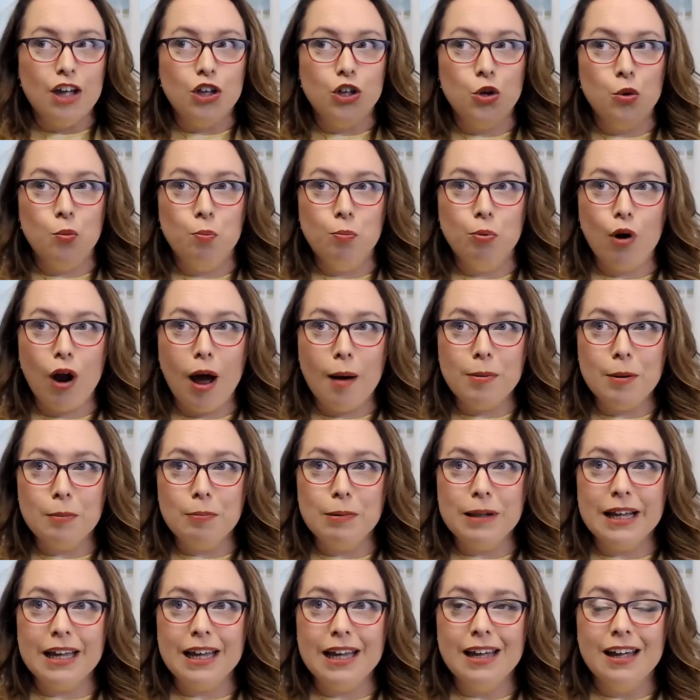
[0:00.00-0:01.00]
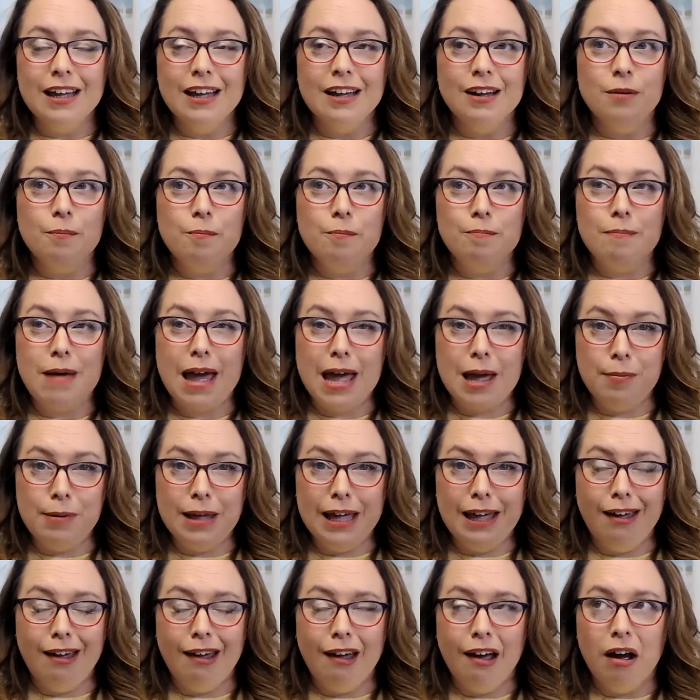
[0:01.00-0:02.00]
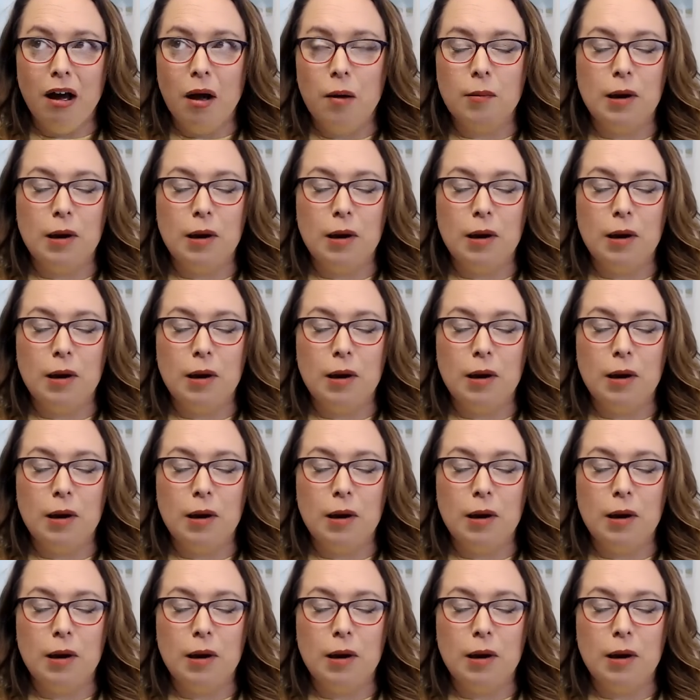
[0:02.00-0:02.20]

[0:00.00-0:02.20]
You probably, maybe,